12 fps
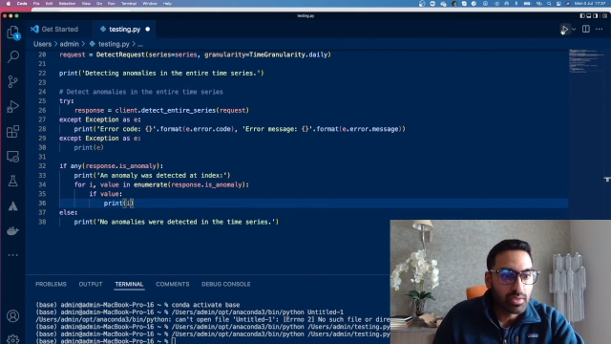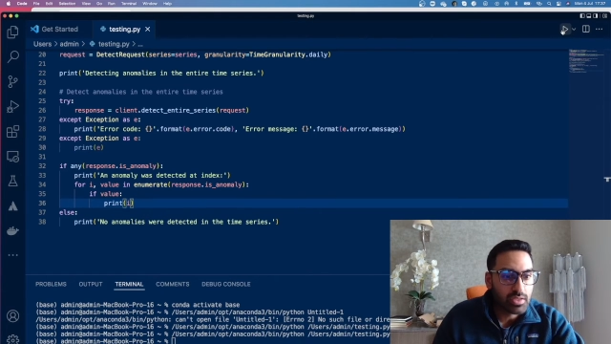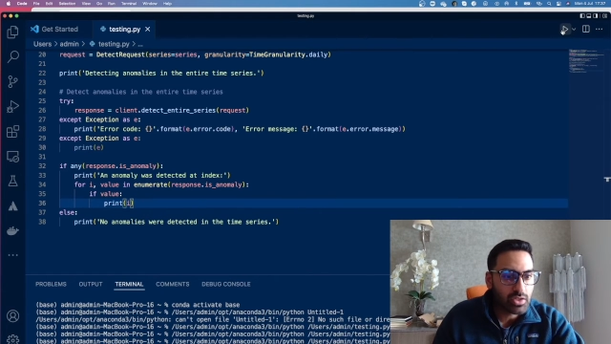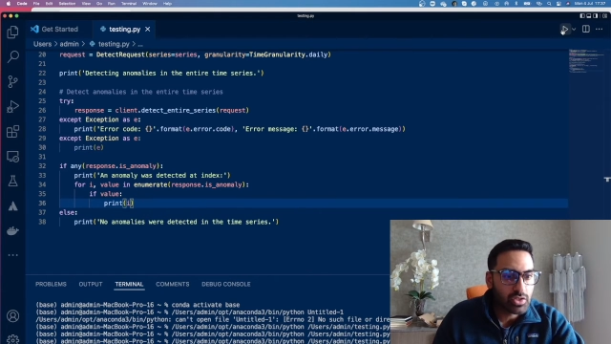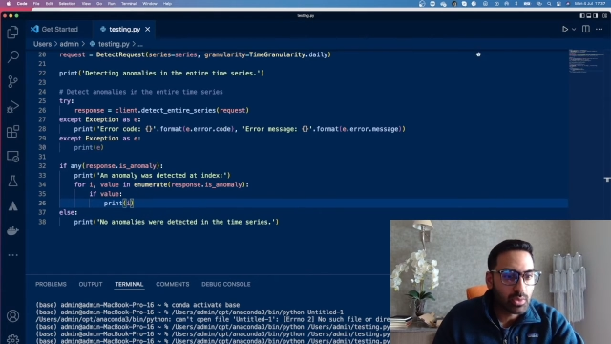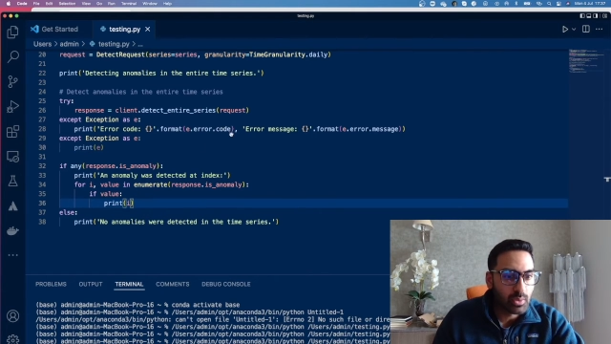
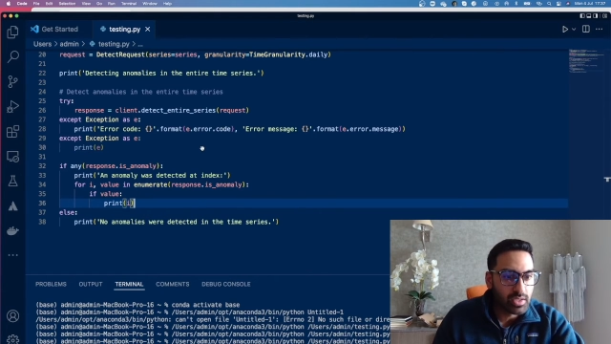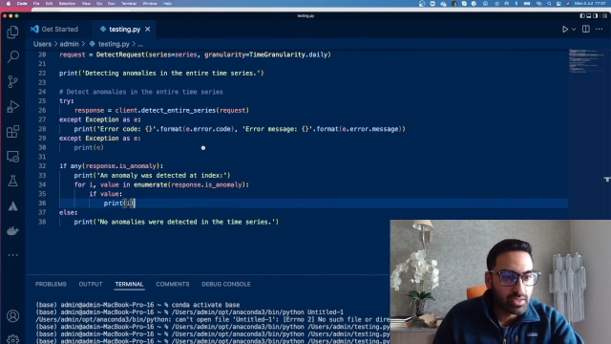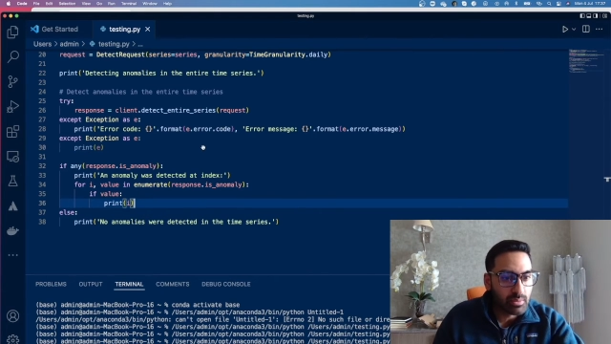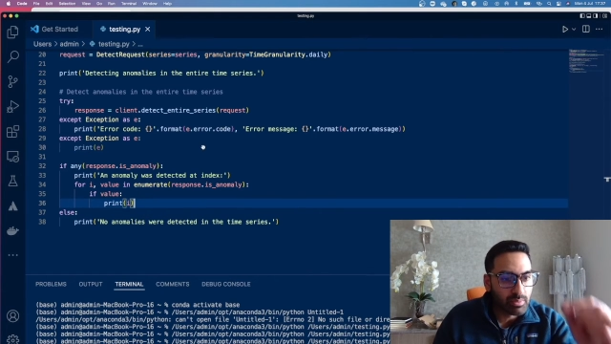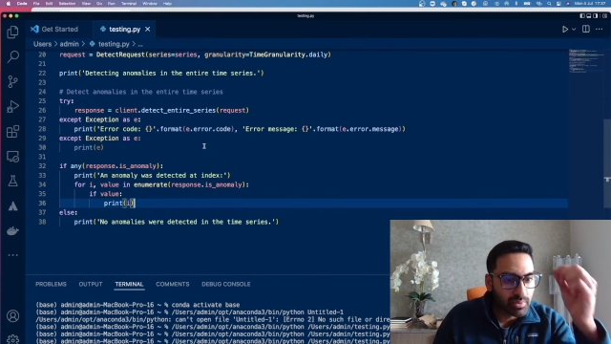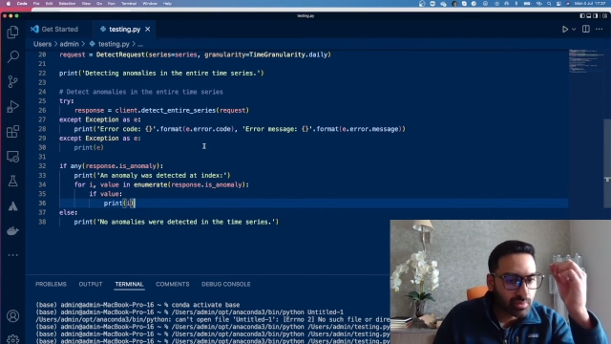actually quite
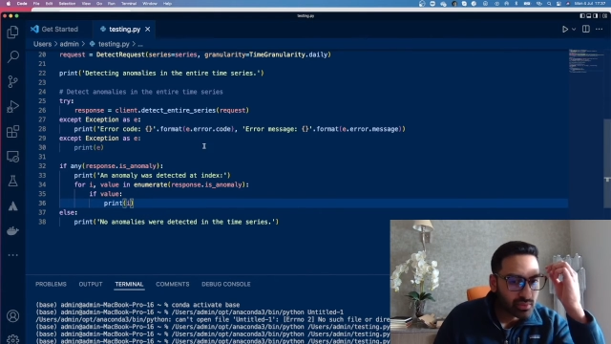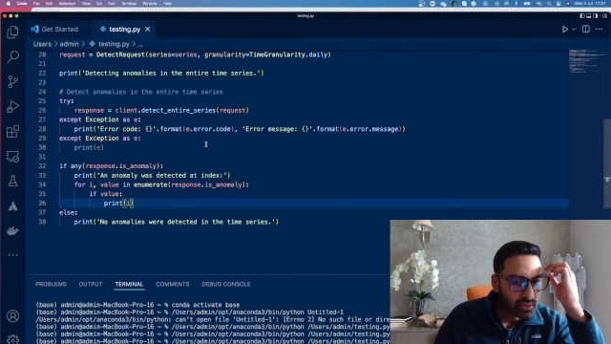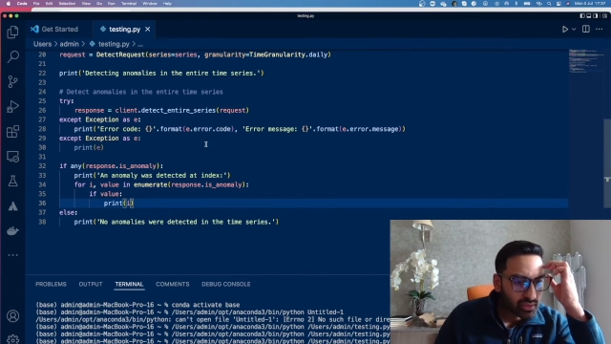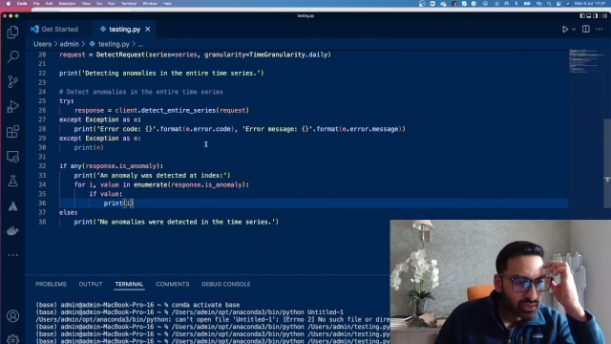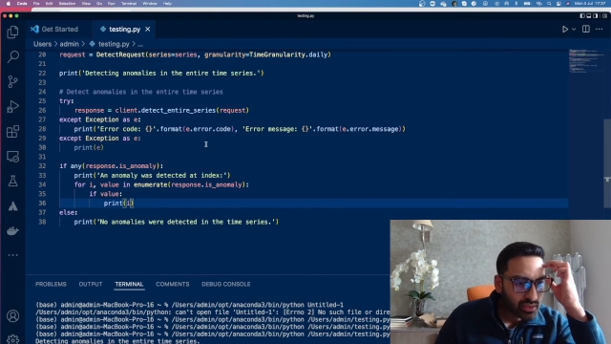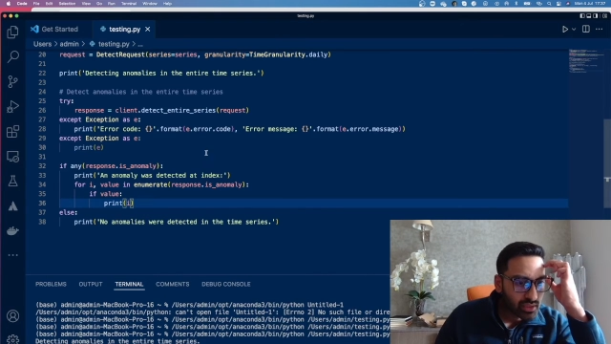simple.
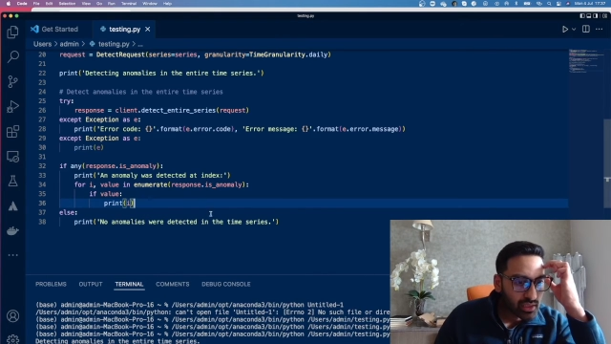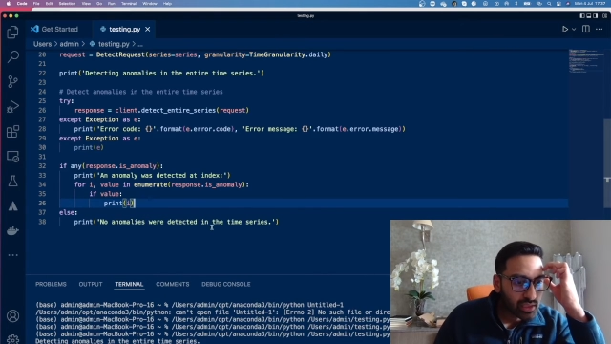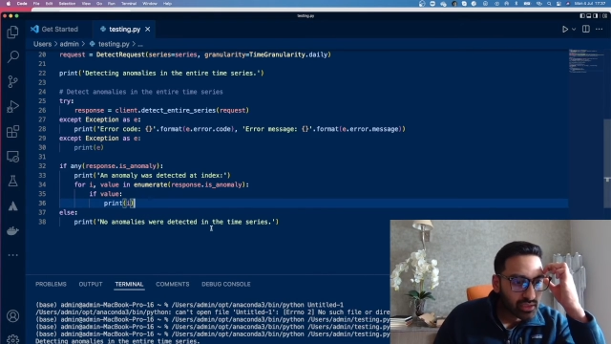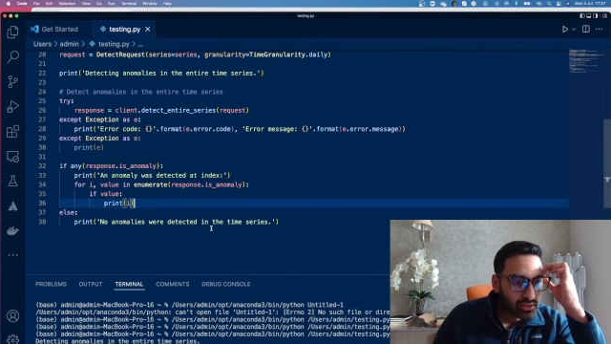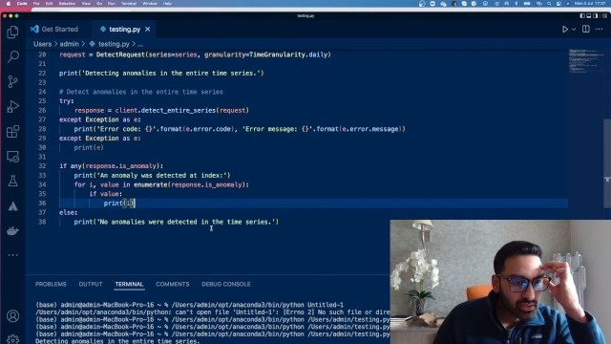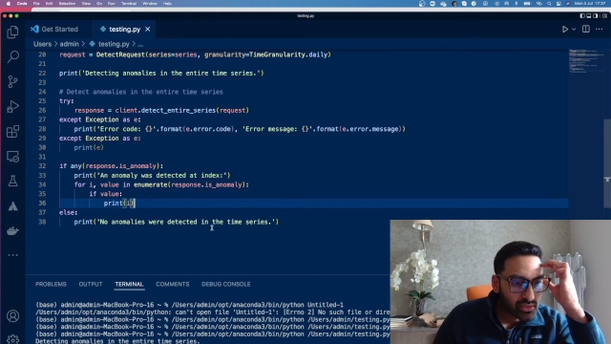
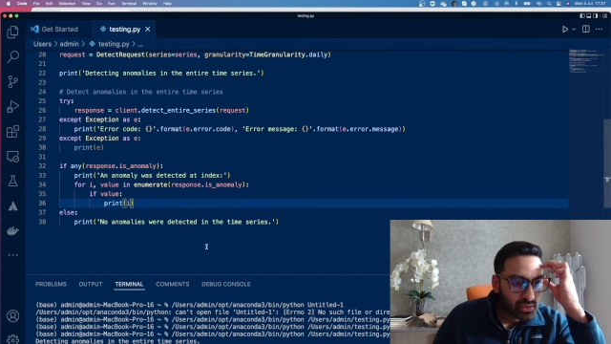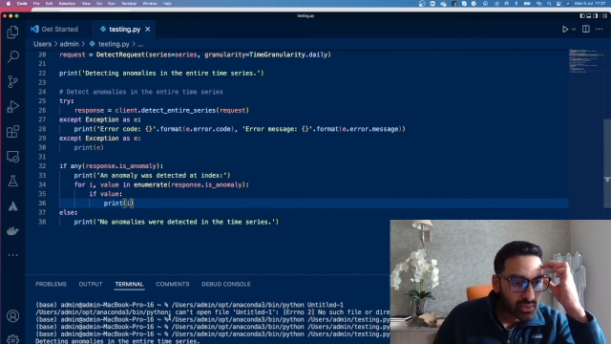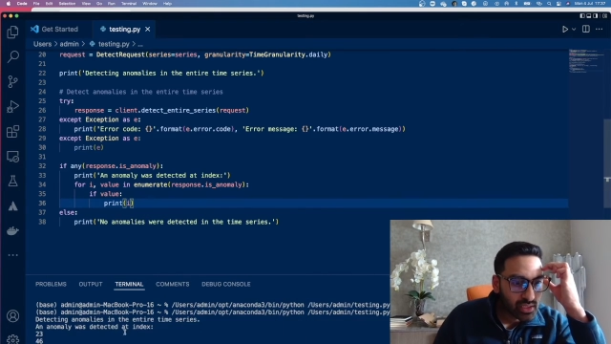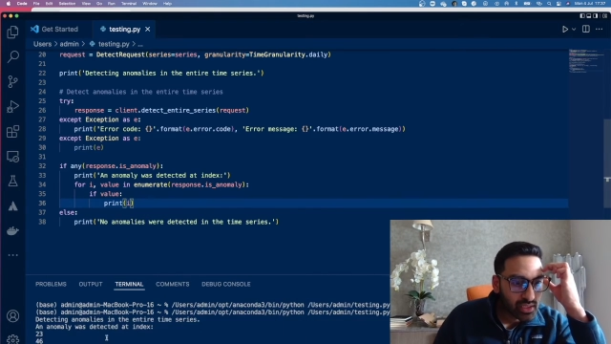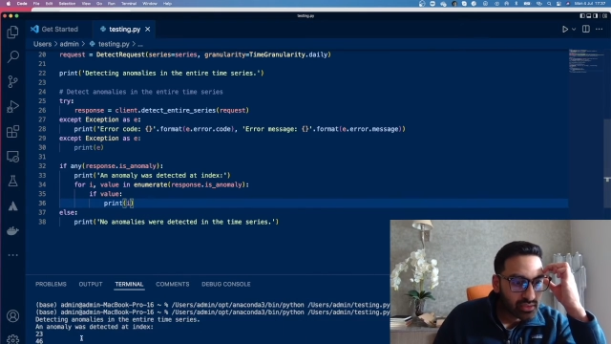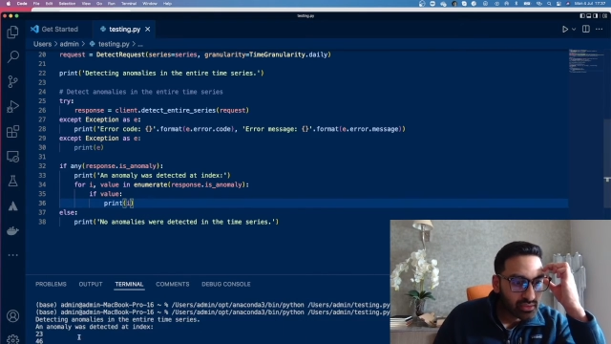Let's just go
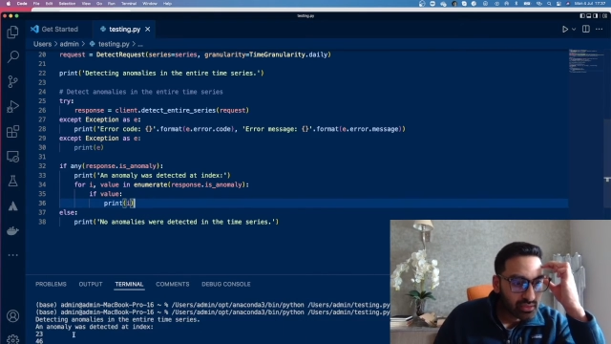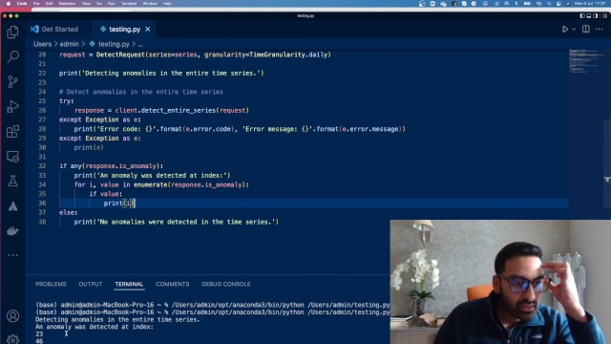ahead.